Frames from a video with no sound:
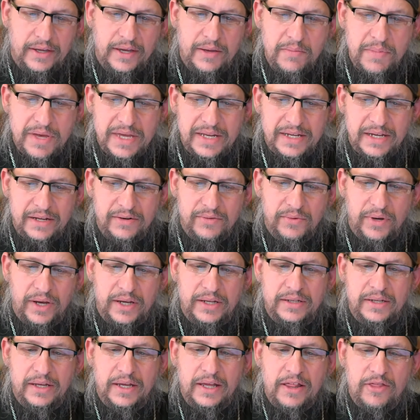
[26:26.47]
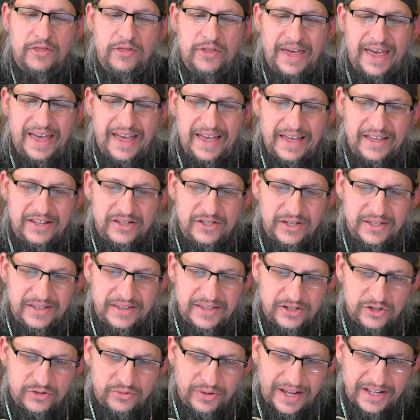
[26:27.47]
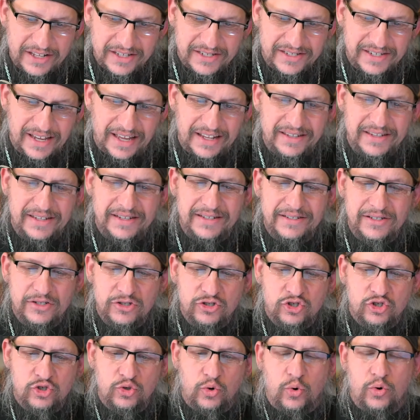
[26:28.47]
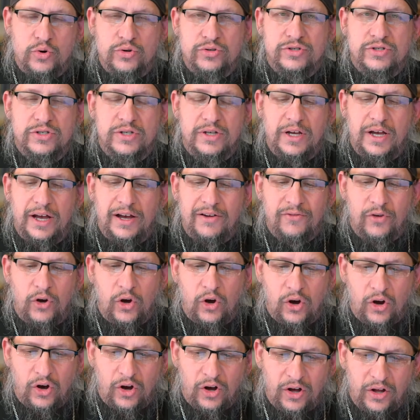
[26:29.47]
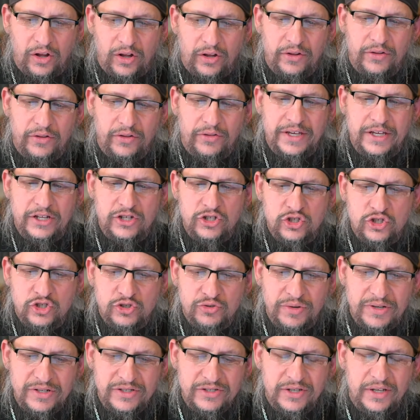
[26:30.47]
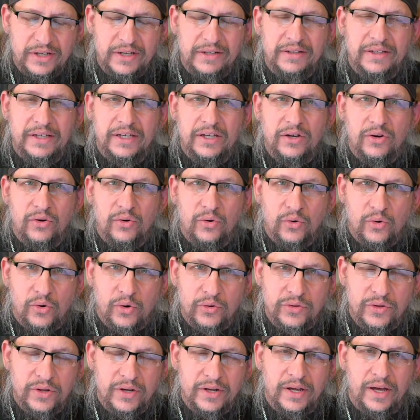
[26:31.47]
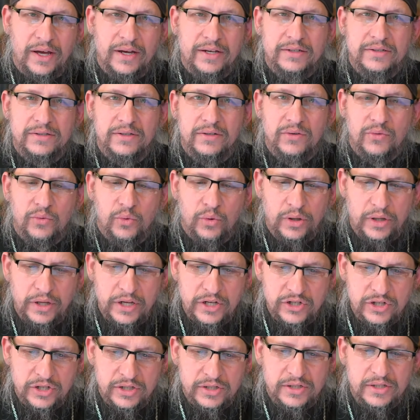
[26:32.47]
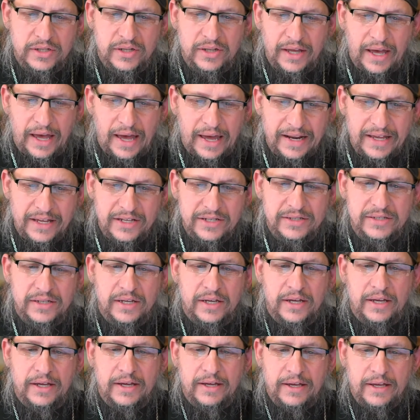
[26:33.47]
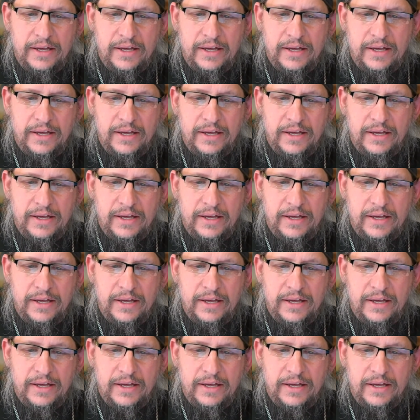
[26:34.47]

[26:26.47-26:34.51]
immediate, right, the the, the transcendent source of all the intrinsically orthodox religions. That is